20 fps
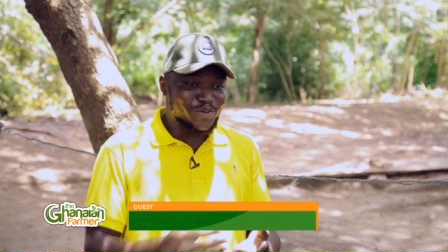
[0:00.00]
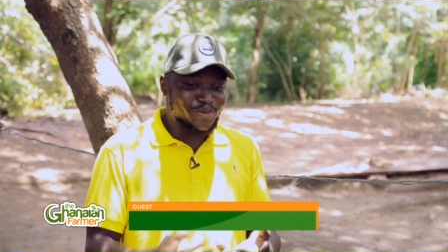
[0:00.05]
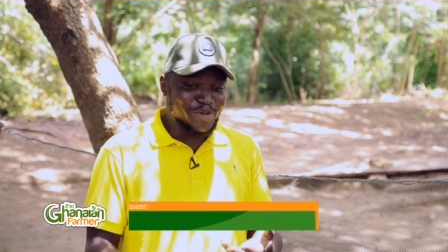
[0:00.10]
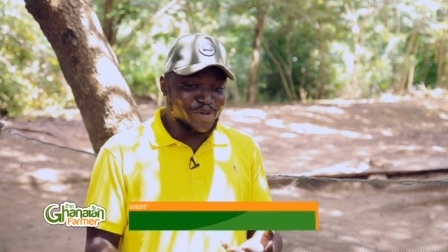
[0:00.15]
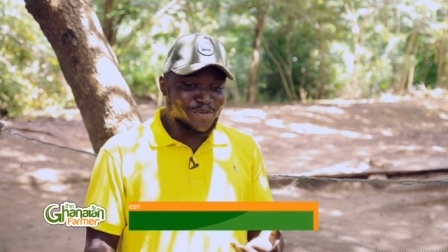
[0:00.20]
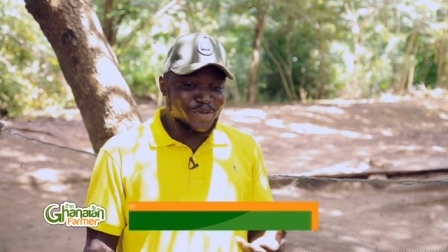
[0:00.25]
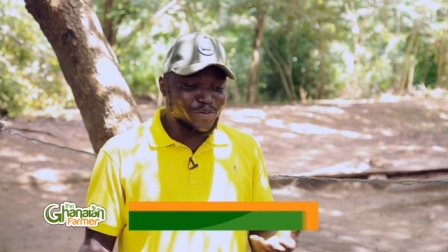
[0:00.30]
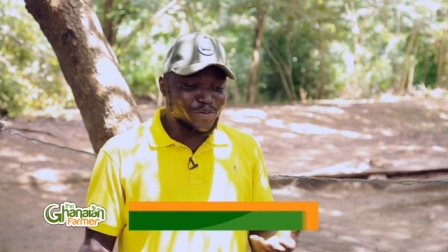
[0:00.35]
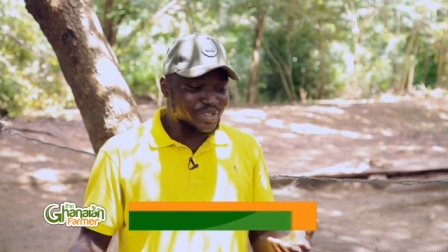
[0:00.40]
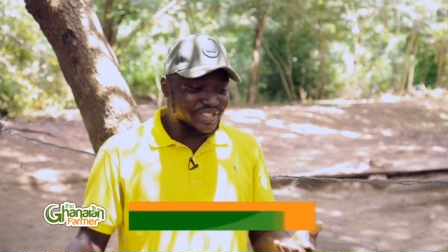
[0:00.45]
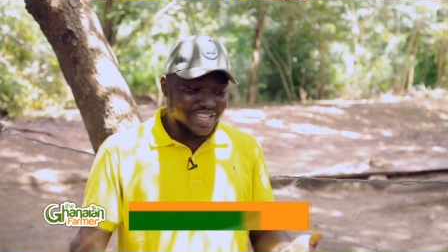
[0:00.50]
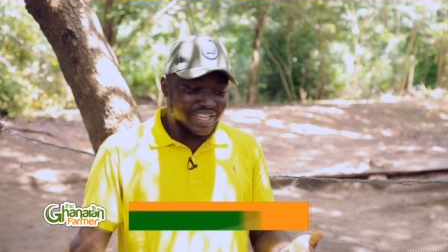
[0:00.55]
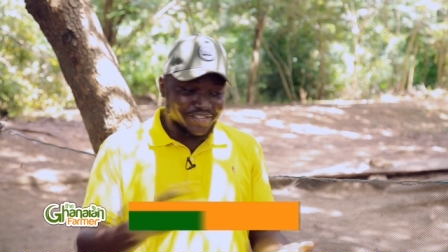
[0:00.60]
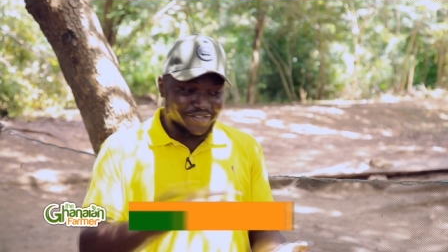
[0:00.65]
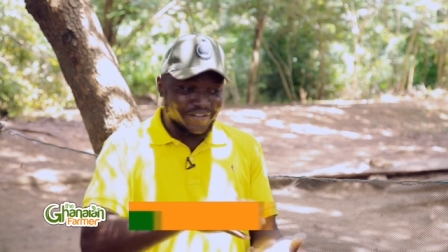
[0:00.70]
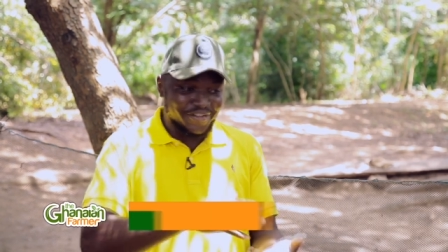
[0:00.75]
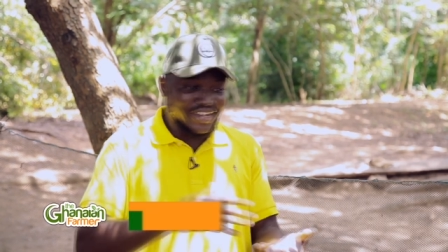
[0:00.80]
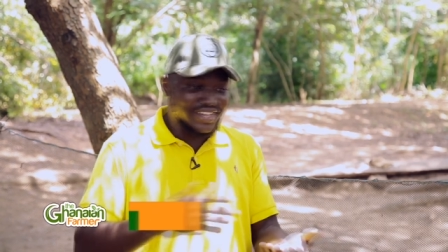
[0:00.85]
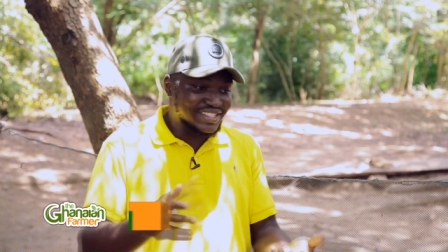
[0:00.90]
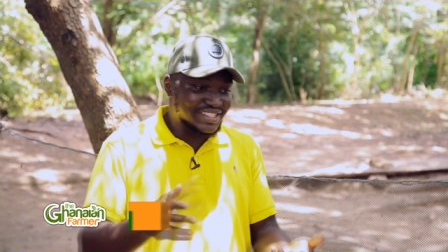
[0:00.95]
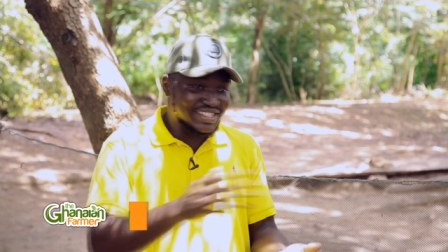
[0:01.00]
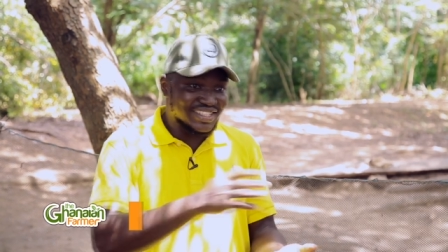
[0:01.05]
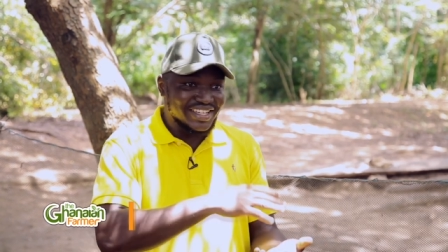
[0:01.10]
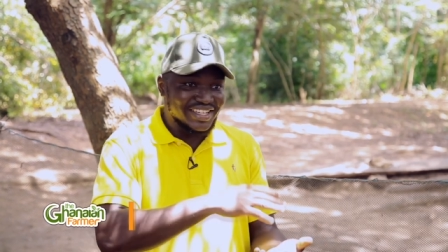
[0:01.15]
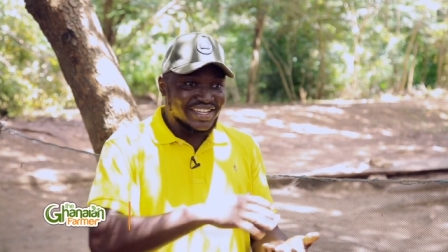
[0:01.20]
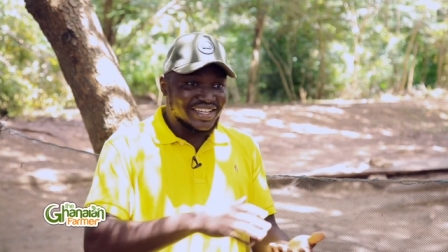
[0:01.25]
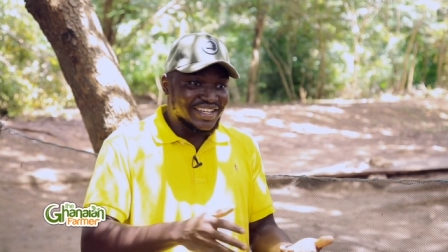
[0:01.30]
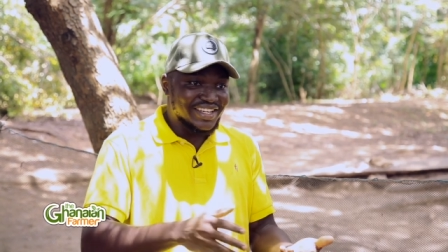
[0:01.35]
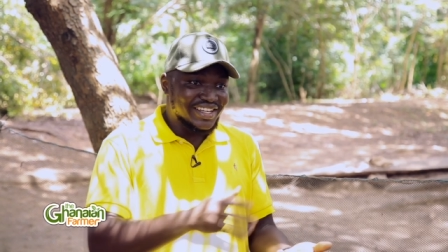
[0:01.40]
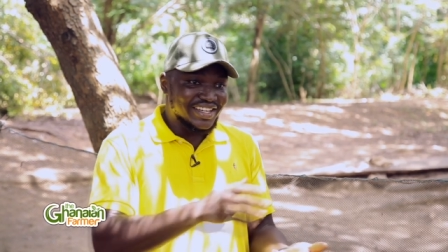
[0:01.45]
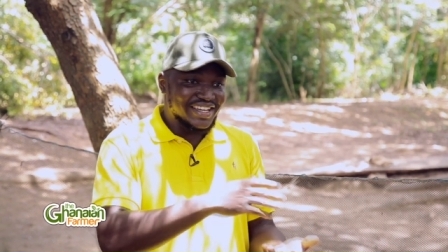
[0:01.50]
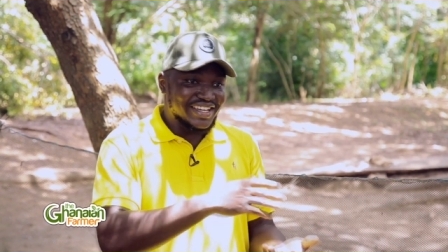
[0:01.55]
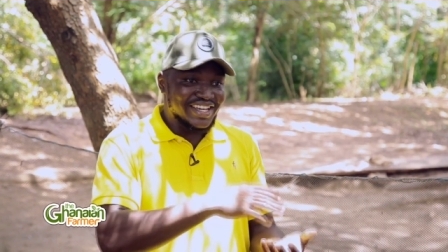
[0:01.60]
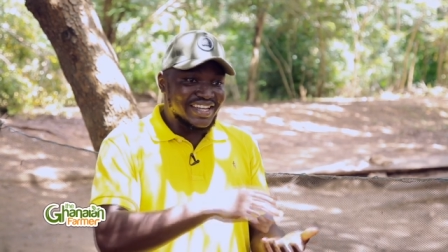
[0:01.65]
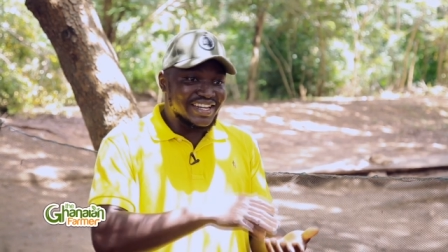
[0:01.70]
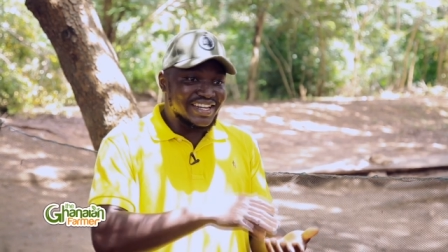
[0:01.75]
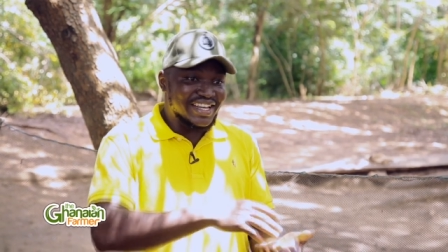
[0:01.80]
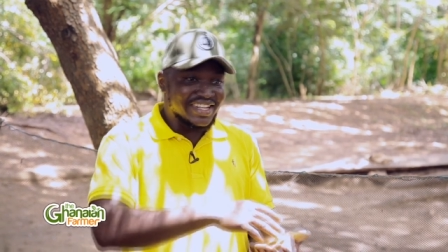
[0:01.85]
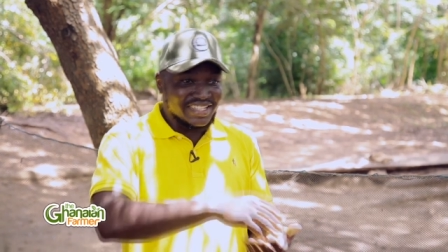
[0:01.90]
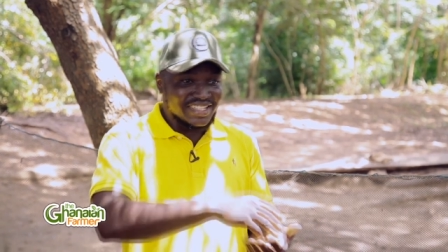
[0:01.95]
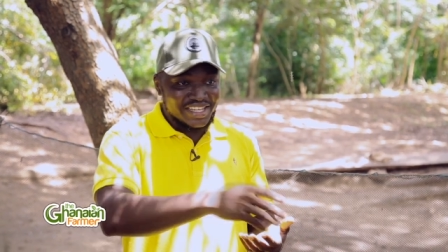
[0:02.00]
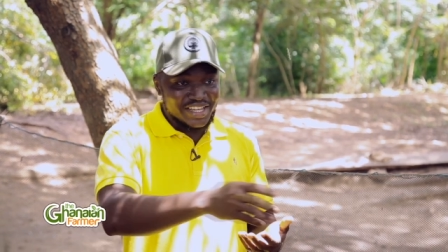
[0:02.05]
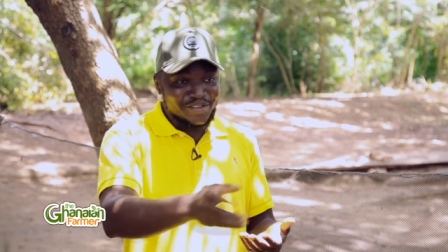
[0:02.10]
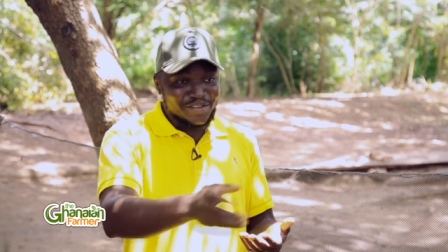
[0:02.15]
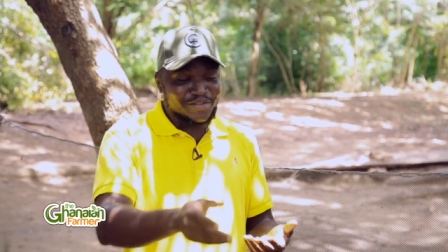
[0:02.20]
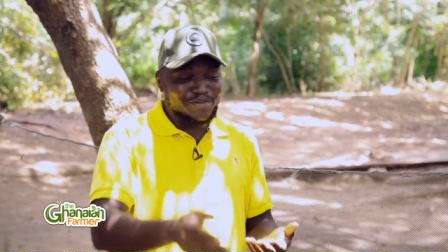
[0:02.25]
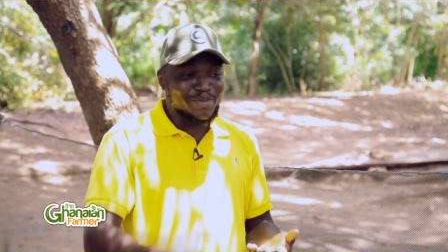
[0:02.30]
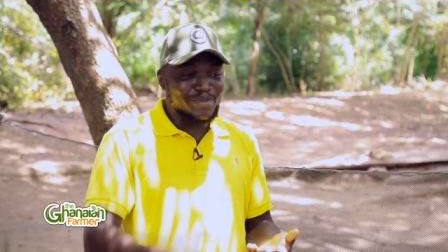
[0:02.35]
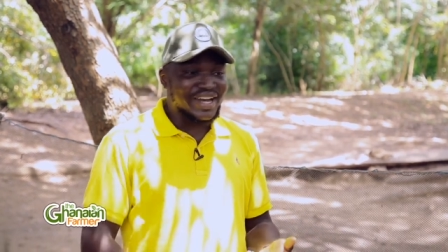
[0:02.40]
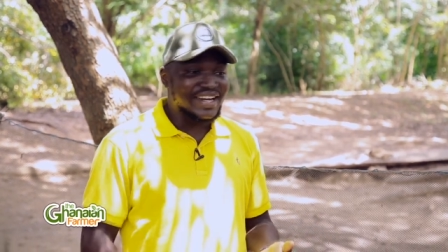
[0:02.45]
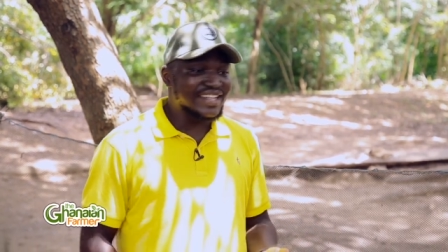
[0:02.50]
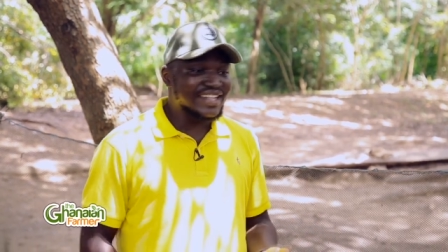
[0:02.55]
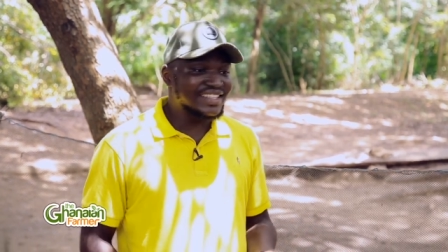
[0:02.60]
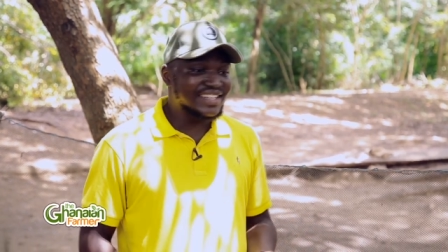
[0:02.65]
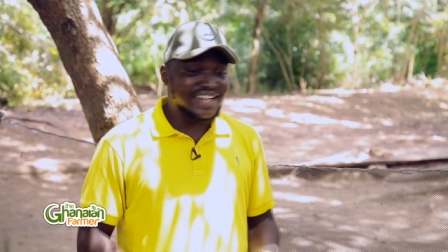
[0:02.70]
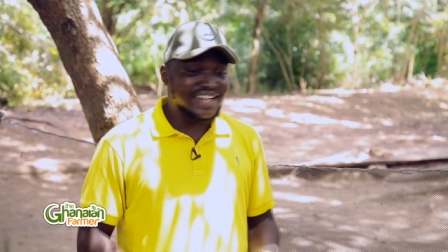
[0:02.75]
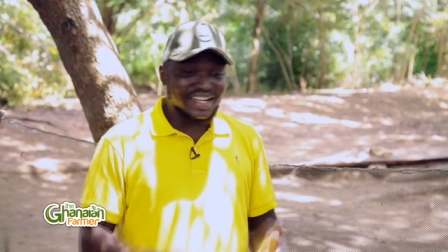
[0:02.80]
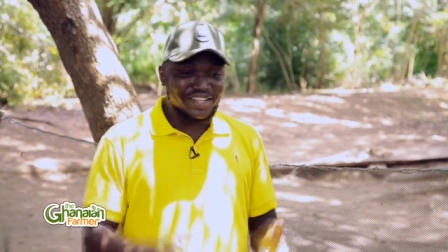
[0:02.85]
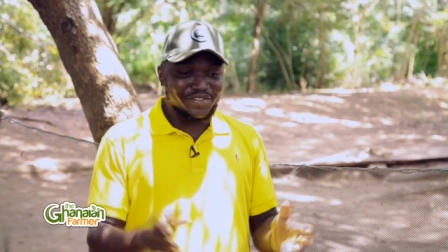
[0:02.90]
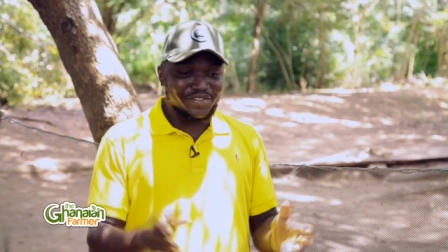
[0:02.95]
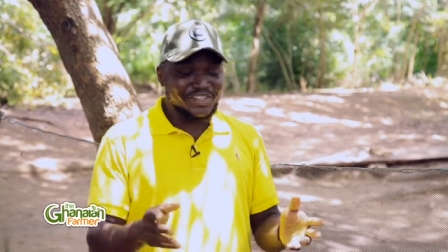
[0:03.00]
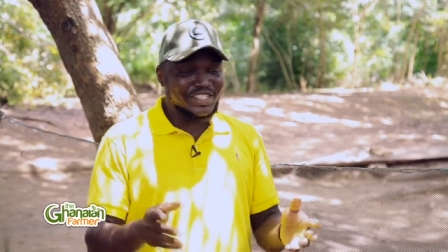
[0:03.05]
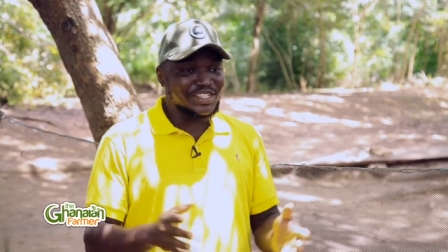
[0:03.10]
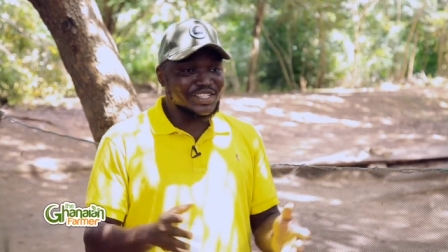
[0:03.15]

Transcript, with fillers: maybe we just fetch and then give. But the catfish